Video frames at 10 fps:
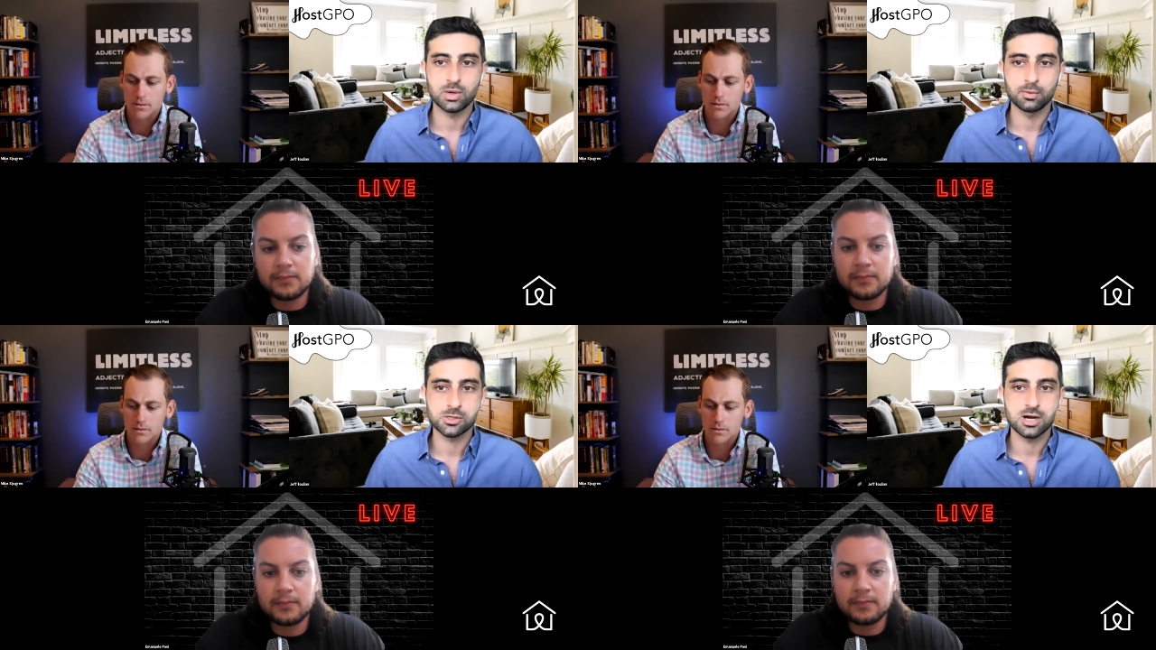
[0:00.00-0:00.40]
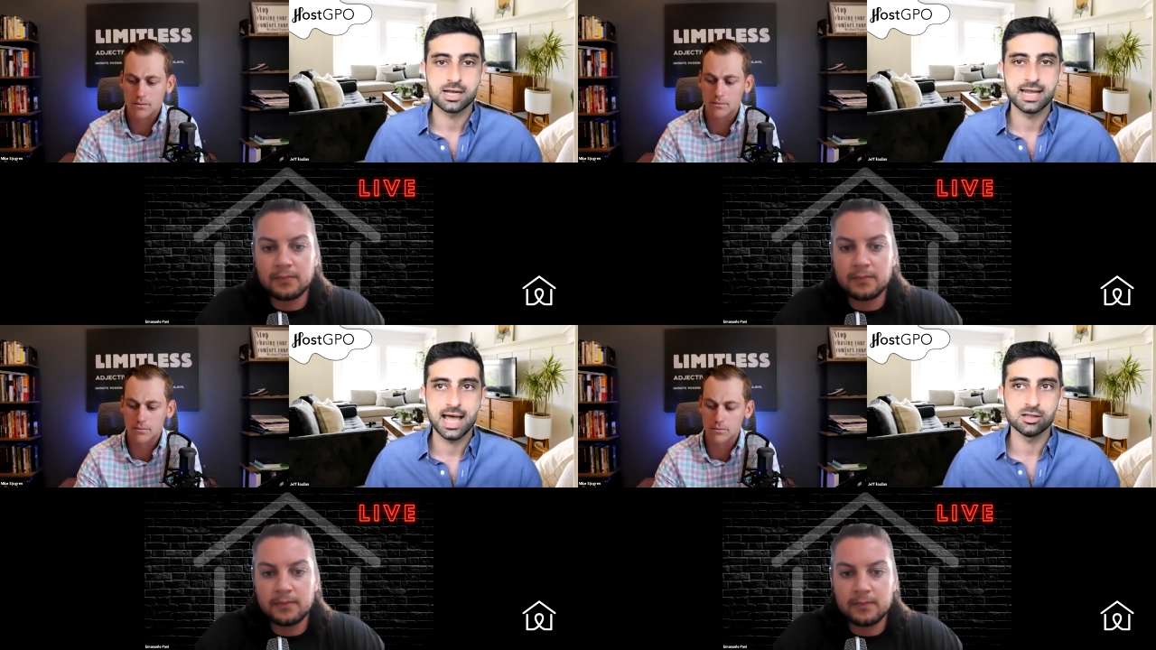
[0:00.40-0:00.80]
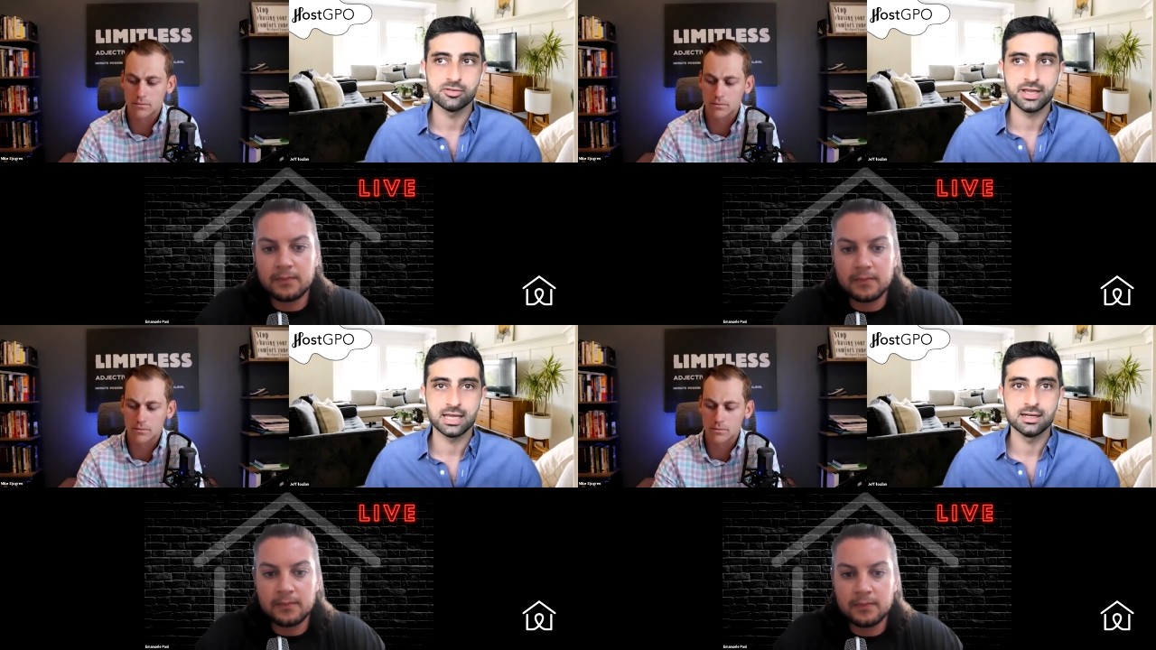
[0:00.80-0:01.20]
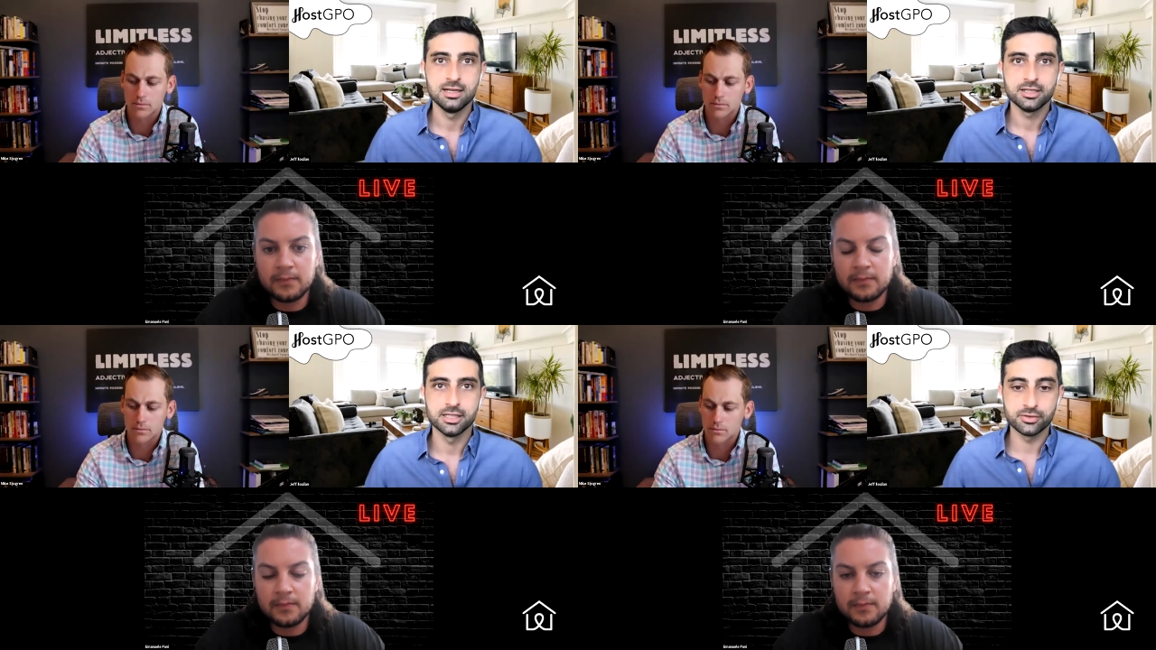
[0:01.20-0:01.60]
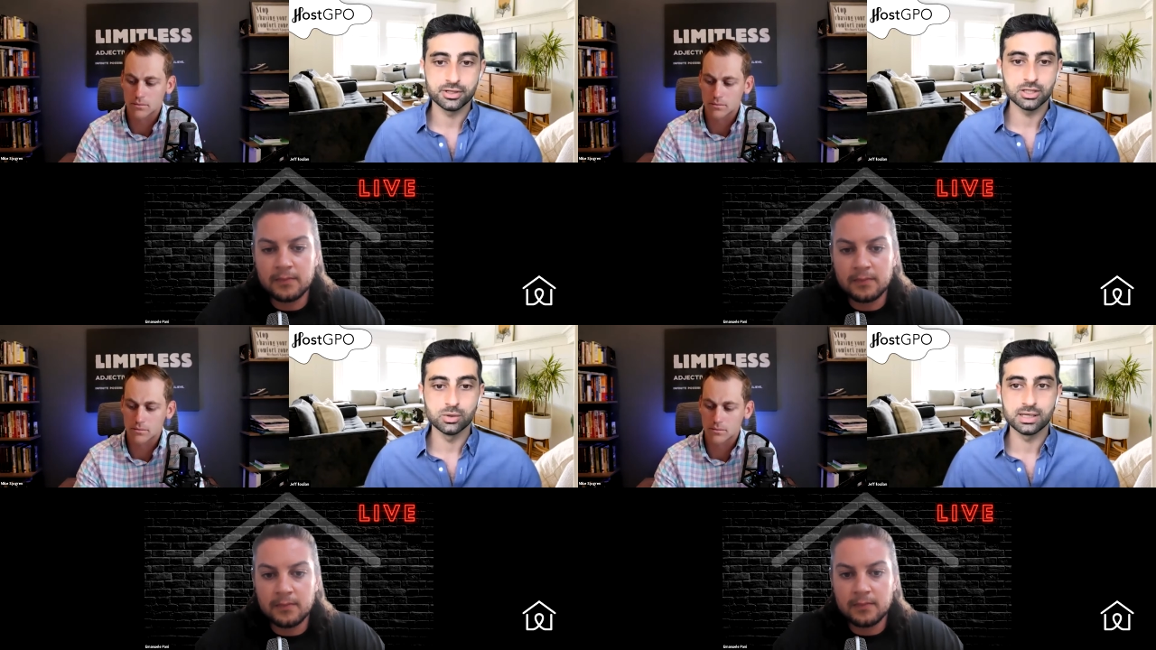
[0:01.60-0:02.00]
Speaker 1: why we're trying to elevate, you know,
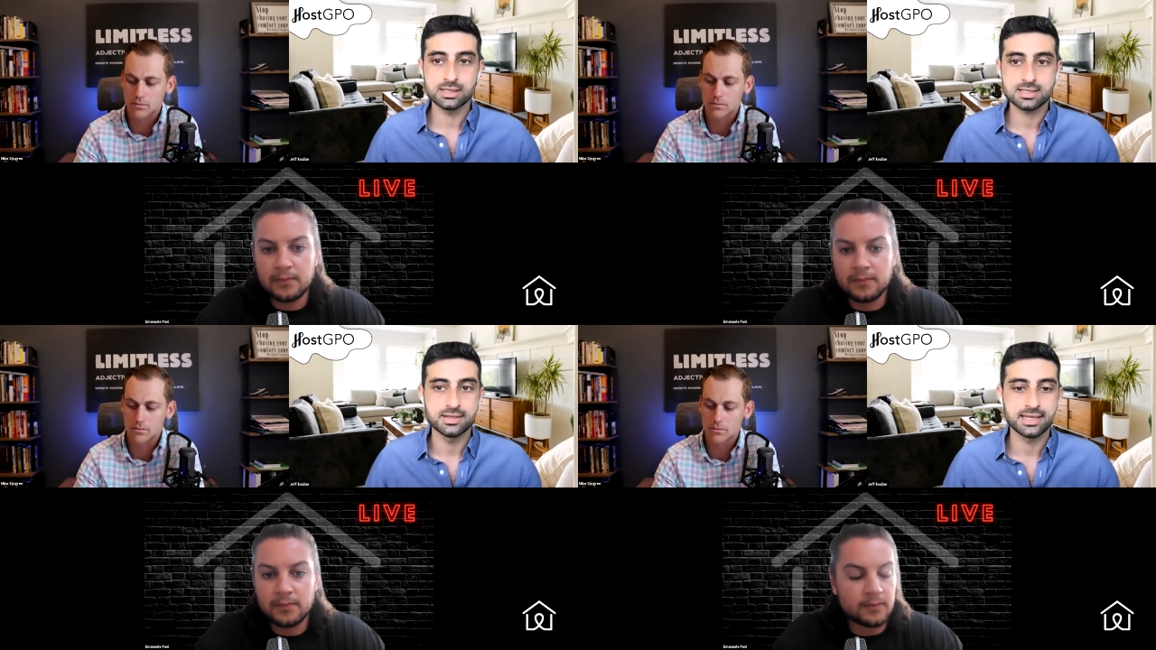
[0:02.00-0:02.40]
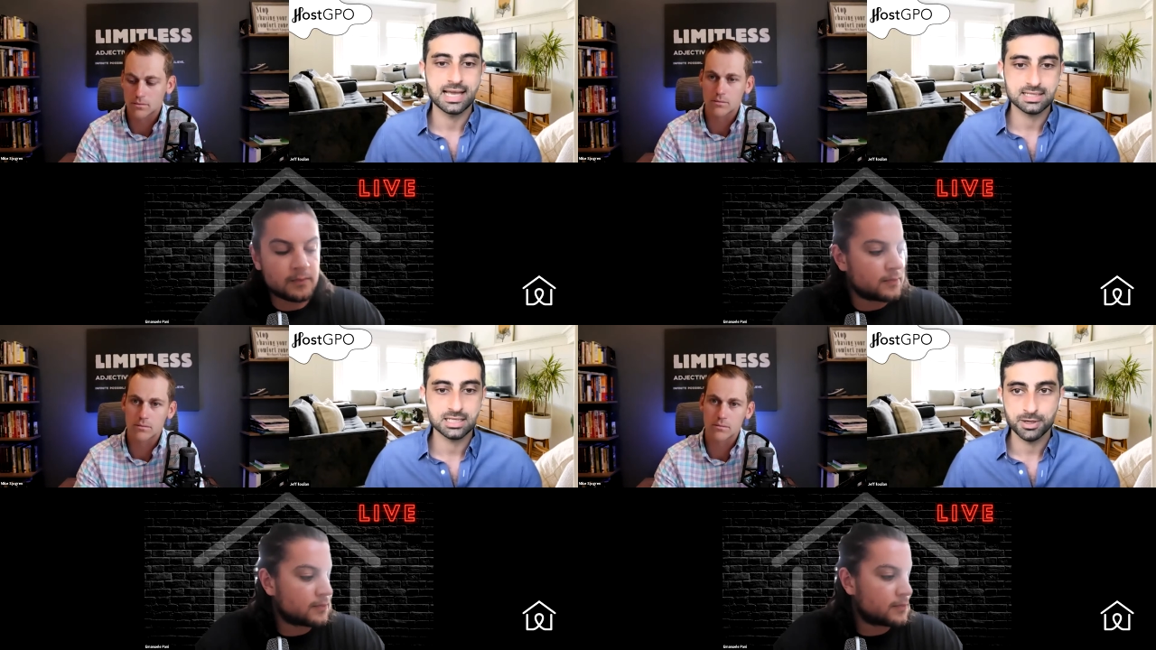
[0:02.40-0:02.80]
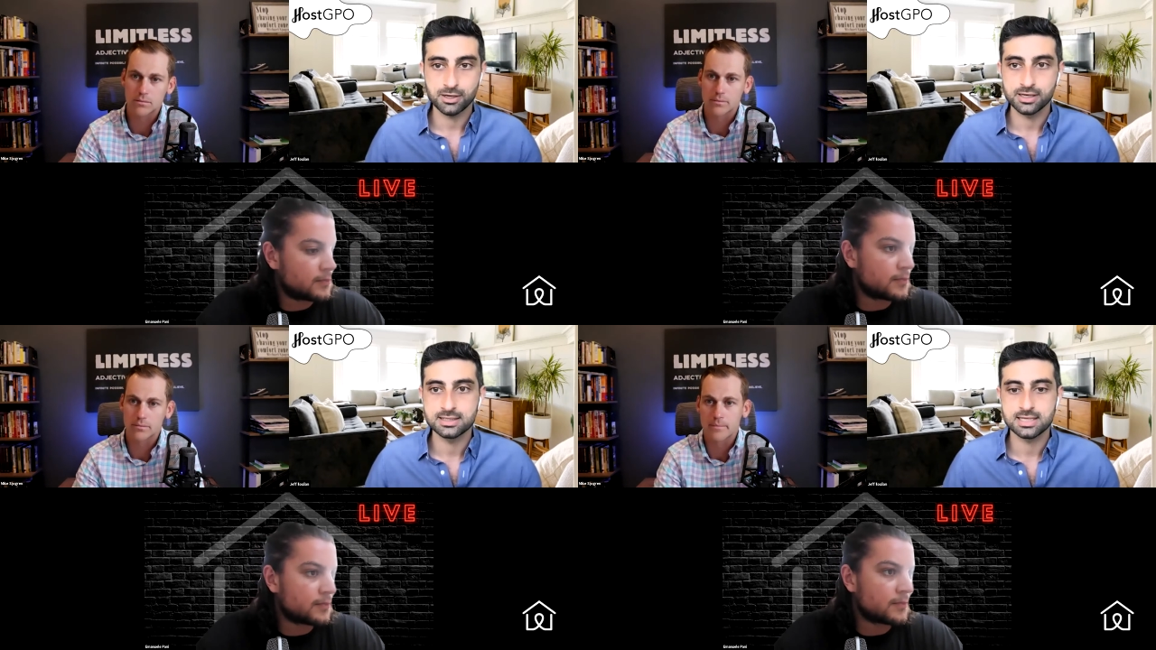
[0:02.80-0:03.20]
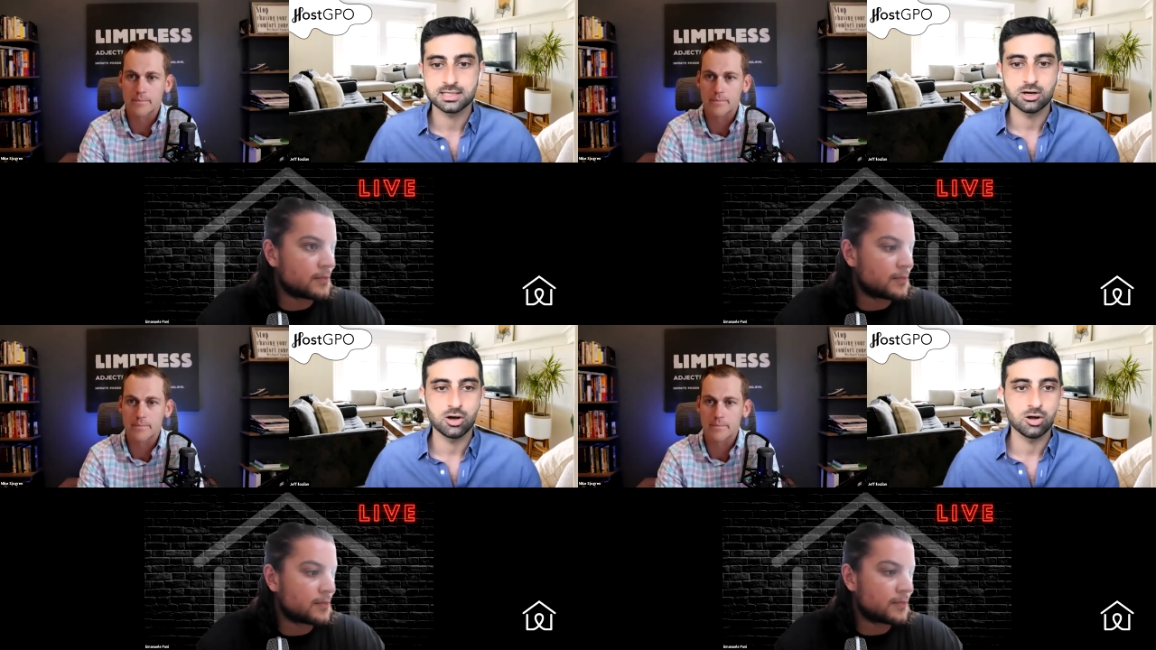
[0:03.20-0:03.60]
the units and the guest experiences and